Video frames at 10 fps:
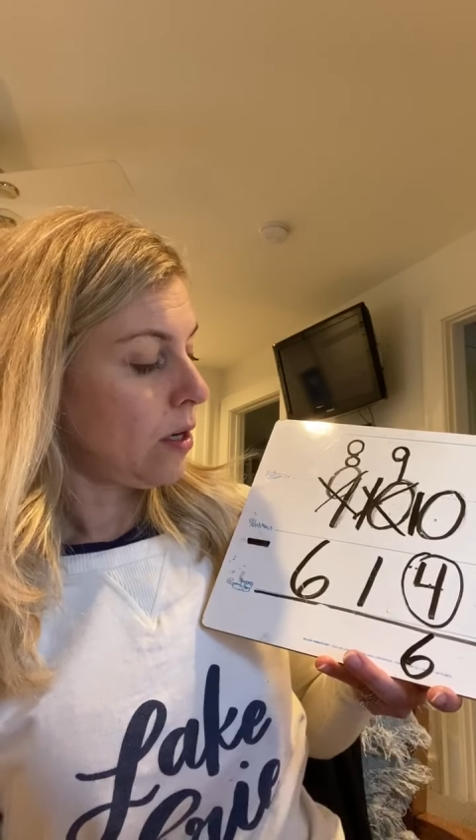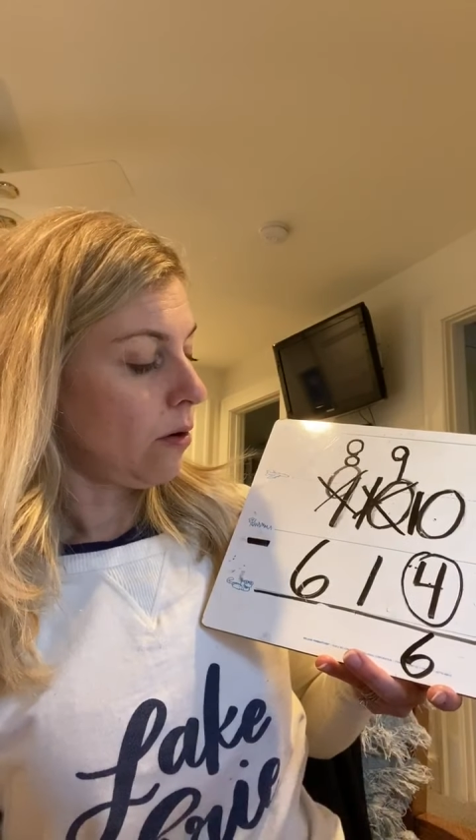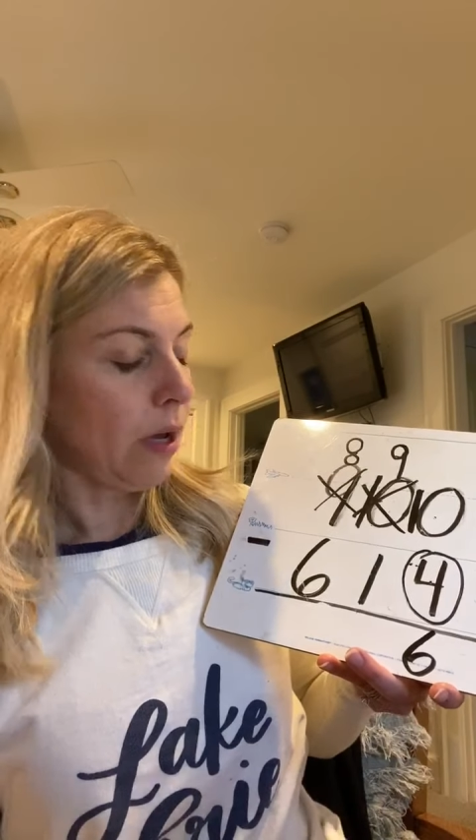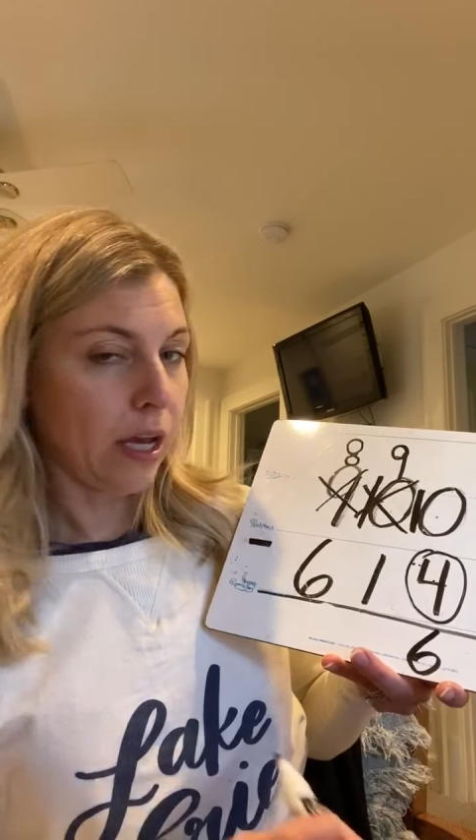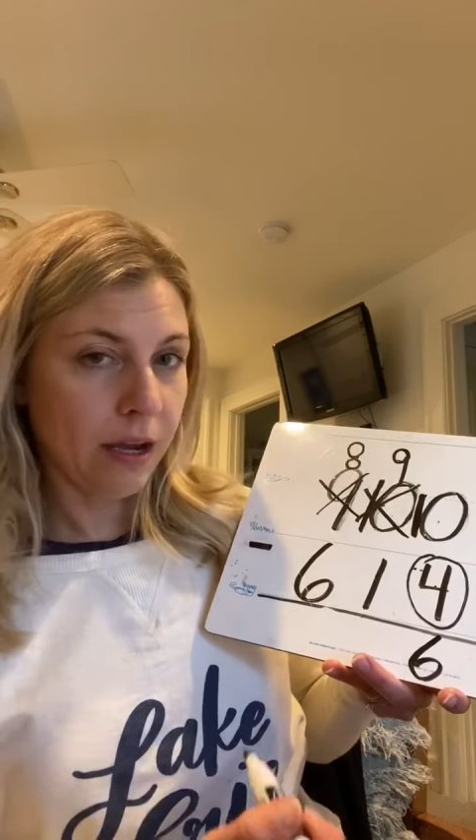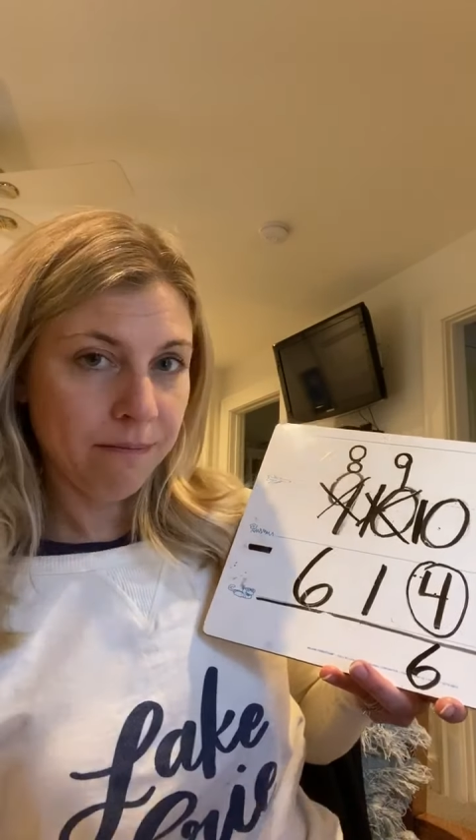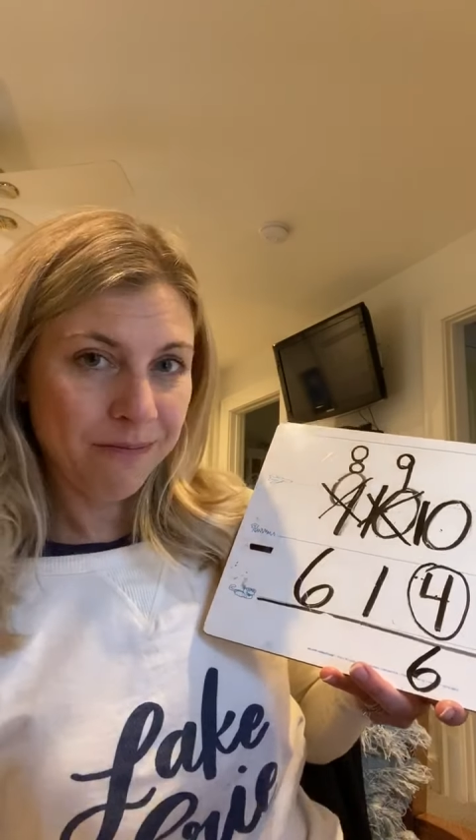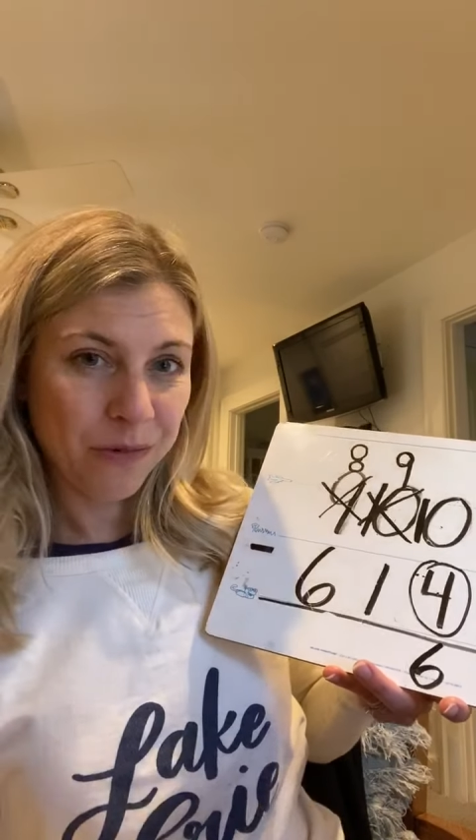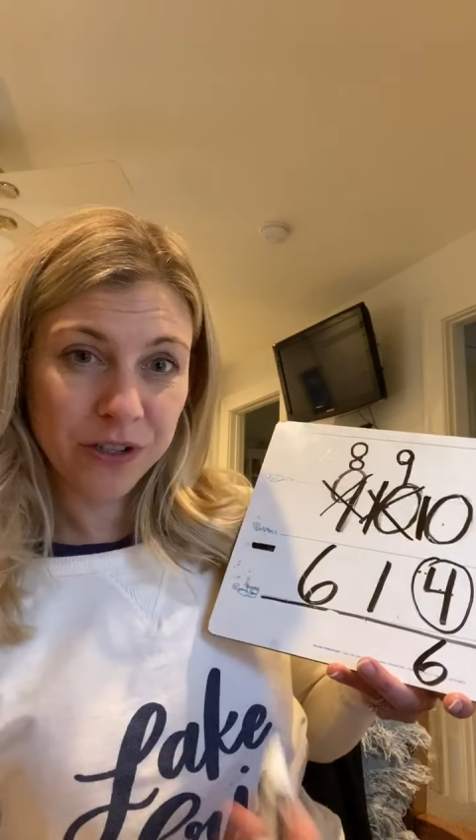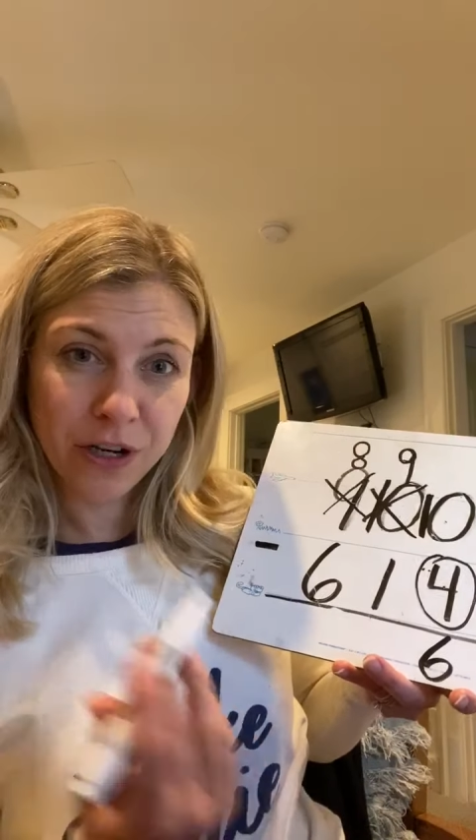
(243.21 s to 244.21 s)
Okay,
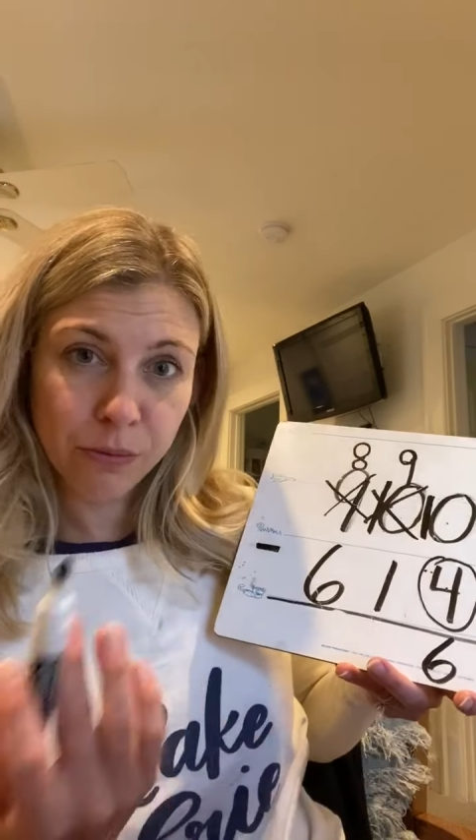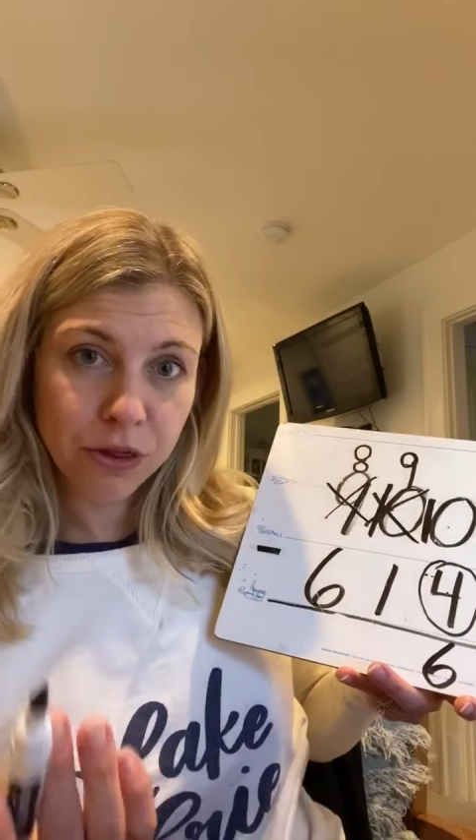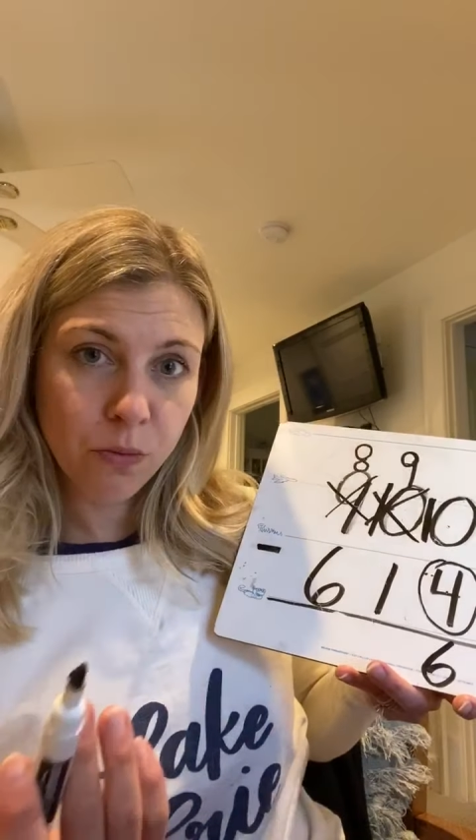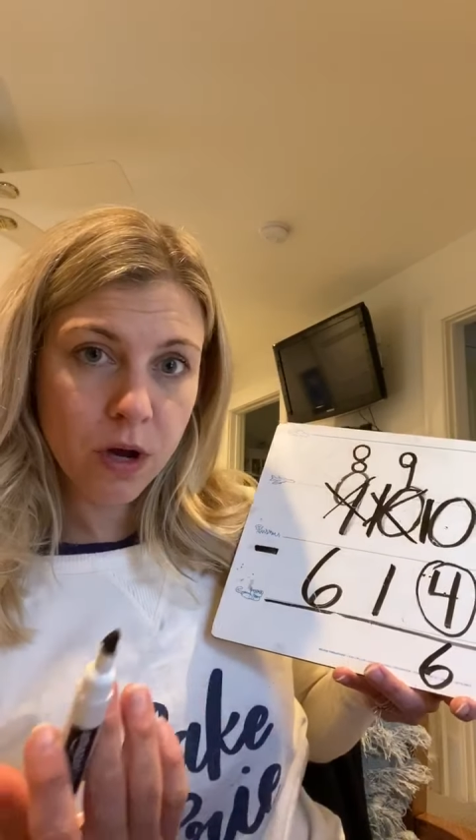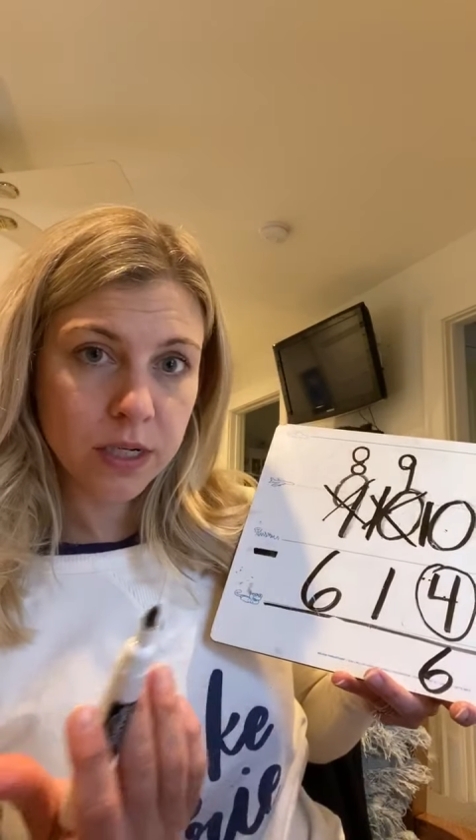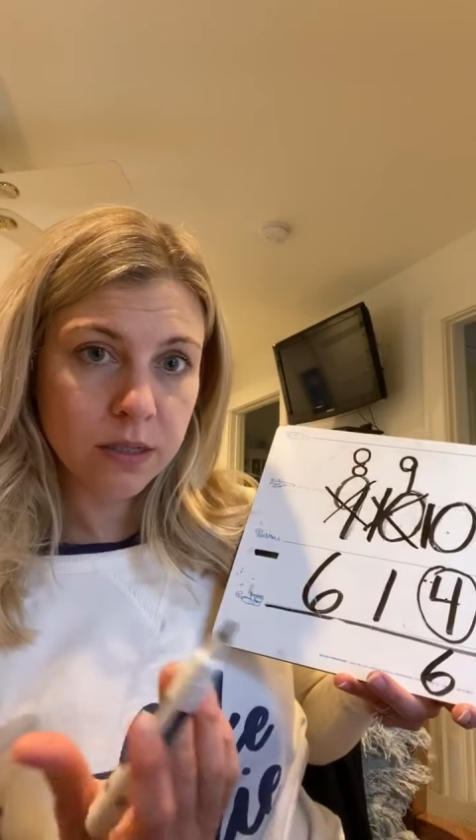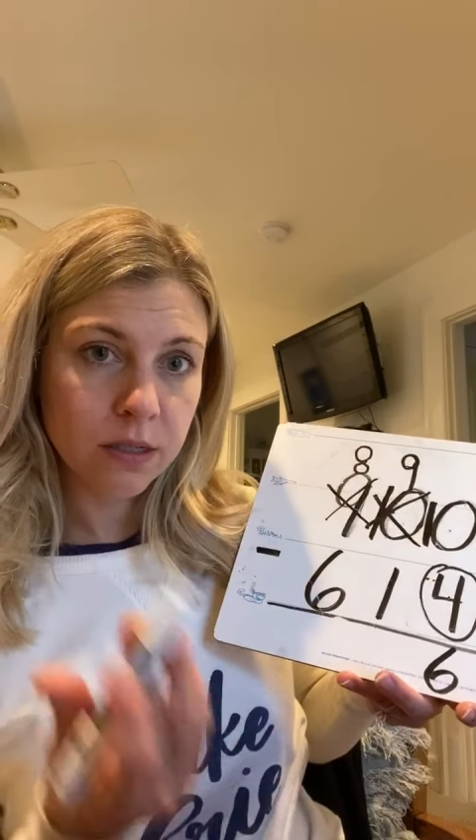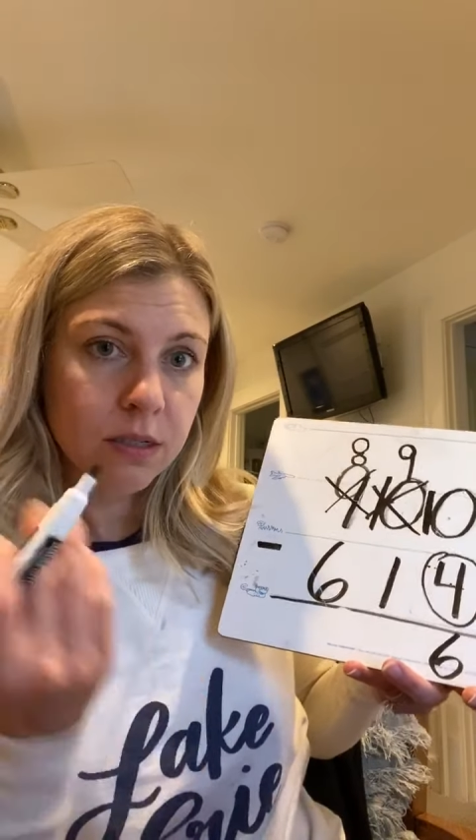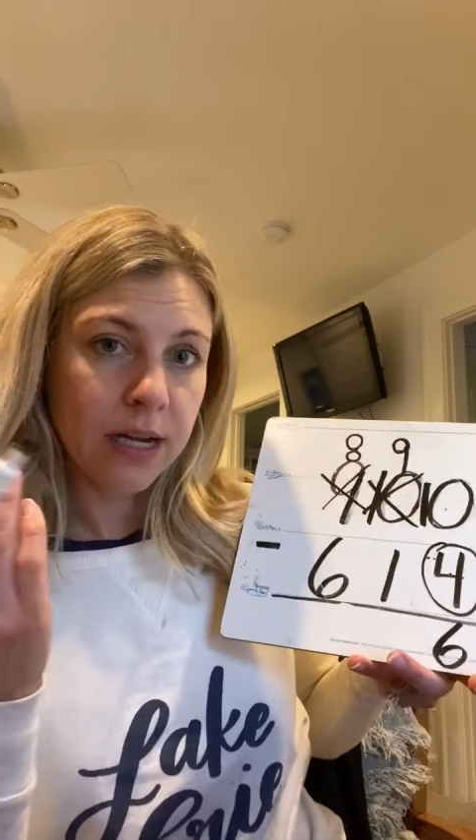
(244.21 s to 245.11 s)
we're done with the ones.